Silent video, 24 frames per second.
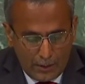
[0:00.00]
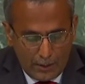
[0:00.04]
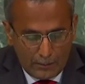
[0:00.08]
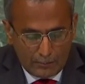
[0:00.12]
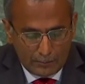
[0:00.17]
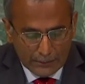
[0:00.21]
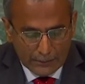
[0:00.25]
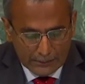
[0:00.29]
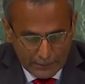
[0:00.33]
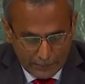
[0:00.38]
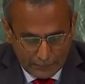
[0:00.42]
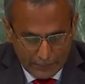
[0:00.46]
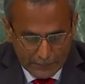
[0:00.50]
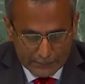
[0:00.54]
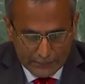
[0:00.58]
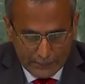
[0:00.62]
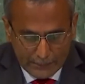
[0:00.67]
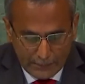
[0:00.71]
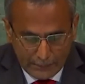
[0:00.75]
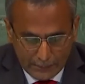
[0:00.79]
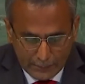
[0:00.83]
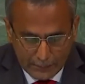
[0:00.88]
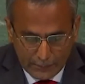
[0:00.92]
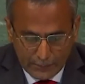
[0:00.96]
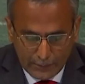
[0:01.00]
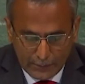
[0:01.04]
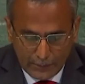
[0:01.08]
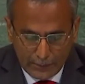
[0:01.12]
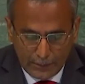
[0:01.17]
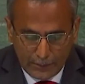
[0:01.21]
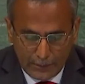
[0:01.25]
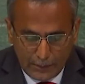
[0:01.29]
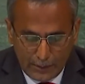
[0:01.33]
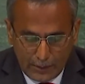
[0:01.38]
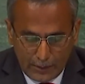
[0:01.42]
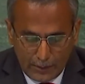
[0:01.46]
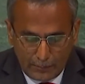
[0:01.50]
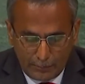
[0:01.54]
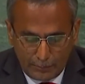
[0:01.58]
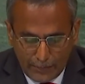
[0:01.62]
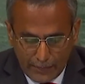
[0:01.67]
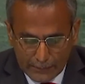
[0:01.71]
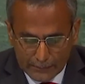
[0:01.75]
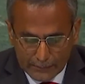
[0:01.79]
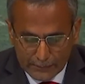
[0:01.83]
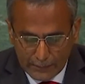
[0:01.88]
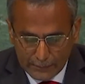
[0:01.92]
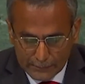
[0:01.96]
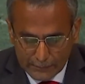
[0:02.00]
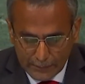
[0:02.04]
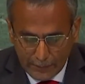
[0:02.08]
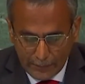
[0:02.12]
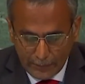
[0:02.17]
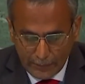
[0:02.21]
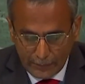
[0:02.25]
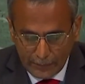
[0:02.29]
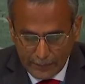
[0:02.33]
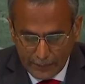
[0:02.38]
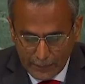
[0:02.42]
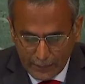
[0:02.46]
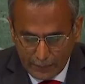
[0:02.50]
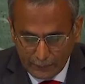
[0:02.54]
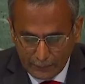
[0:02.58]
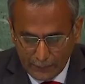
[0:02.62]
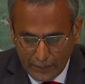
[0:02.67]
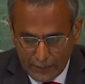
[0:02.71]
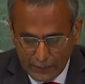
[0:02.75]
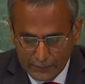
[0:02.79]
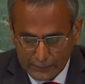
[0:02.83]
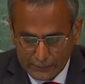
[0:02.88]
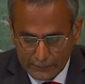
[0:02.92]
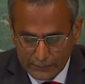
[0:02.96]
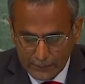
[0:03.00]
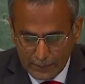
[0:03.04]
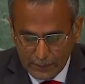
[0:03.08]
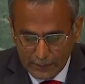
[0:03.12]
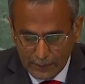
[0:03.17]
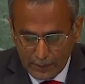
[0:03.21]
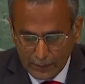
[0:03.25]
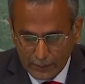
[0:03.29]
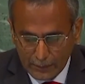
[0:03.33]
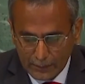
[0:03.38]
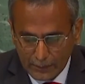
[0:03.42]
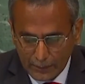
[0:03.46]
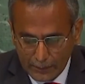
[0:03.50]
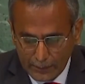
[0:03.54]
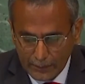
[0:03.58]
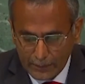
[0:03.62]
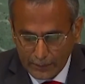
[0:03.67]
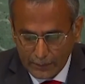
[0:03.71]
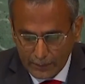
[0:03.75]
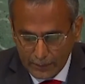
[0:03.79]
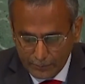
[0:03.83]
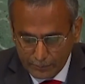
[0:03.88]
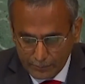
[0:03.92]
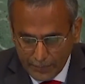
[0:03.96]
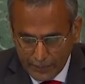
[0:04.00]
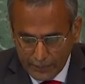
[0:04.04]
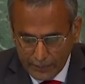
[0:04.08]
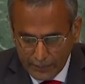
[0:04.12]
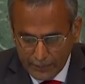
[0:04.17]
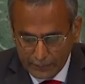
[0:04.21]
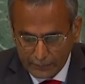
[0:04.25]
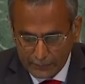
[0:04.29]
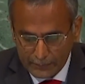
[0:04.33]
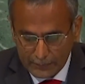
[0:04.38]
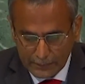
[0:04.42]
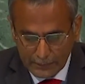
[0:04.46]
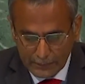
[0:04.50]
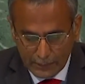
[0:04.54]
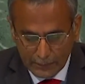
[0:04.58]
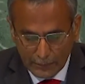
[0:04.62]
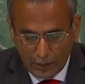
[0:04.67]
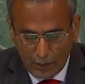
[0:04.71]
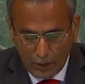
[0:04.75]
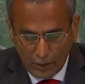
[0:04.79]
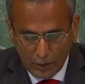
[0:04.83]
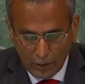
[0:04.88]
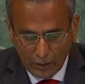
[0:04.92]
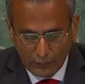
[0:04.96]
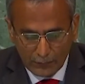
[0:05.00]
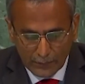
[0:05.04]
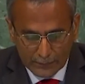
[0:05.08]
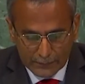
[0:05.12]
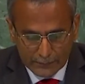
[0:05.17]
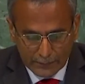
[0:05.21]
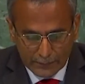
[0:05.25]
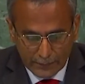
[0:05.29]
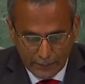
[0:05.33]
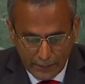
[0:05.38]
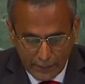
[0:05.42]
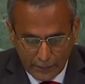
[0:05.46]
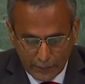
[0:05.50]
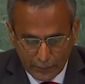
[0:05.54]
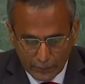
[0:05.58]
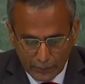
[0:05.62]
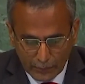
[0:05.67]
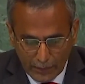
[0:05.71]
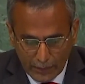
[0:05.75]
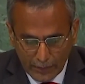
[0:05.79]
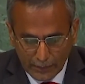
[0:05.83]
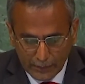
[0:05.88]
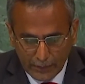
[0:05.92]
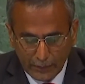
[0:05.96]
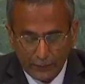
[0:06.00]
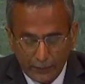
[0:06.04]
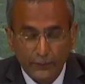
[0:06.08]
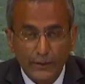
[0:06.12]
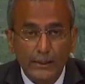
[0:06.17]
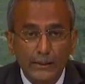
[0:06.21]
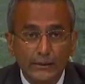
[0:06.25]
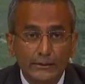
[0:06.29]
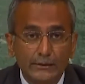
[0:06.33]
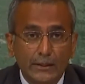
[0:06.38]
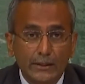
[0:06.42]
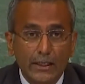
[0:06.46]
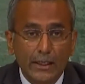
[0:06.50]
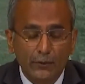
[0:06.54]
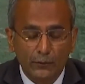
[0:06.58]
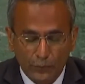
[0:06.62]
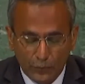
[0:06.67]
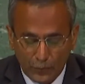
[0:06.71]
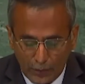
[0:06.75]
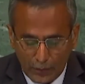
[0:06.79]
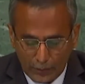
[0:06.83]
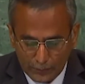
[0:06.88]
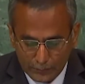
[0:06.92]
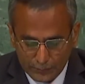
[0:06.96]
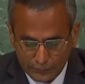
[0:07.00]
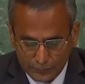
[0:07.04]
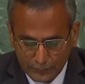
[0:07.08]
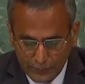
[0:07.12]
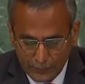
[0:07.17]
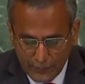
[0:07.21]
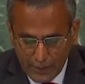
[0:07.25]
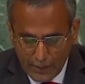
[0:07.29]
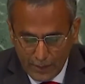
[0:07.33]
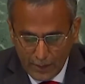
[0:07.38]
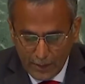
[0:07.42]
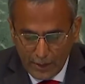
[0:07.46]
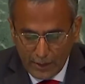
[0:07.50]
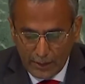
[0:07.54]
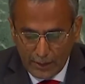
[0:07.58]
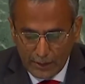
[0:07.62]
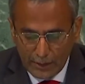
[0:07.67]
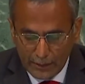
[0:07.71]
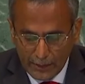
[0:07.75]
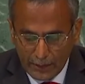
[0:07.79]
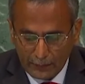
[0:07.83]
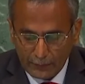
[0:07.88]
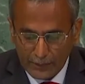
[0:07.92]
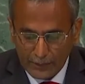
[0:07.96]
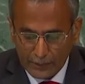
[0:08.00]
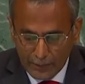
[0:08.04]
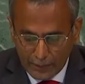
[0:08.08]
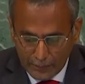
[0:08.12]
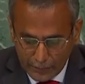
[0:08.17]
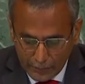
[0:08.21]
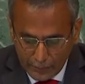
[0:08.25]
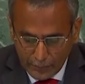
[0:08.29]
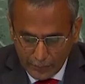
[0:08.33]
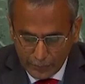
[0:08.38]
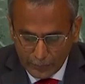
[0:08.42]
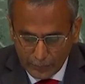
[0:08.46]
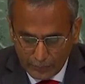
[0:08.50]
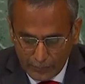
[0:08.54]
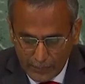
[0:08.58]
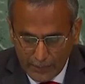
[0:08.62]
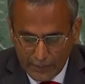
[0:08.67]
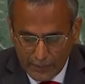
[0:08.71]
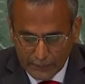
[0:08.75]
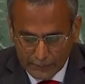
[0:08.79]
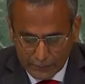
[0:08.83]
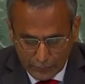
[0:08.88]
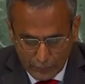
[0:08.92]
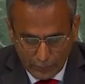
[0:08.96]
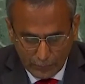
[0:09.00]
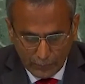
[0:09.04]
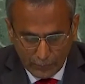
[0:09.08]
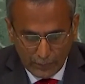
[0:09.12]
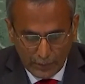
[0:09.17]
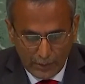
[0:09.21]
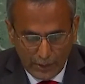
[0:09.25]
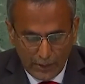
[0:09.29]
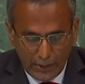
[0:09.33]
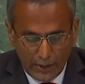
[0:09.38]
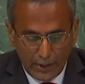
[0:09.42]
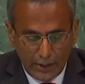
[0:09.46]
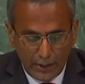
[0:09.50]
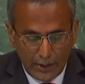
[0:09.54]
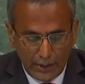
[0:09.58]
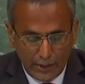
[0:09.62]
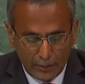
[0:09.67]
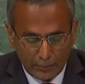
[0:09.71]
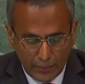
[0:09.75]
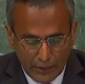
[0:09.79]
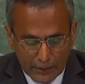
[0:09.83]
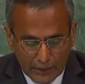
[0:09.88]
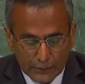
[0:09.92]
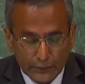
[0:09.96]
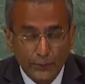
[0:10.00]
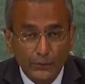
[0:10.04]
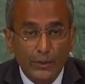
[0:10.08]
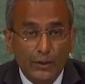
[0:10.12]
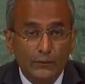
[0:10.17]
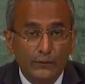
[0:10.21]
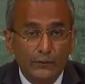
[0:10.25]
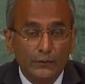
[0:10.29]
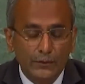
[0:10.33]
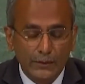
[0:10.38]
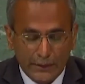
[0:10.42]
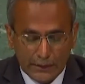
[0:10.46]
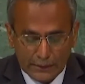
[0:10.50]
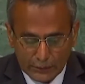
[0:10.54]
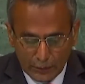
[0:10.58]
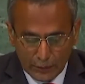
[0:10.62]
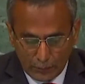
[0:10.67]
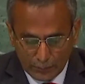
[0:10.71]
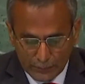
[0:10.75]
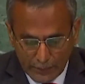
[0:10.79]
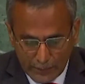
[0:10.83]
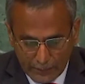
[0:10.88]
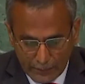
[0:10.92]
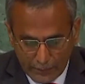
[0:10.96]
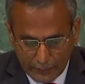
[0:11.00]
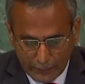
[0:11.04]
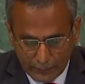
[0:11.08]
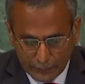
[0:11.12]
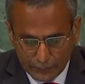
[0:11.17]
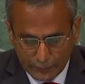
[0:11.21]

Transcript: Mr. President, peace and security in Afghanistan are critical imperatives that all of us need to collectively strive for. India will continue to play its role in pursuit of this objective.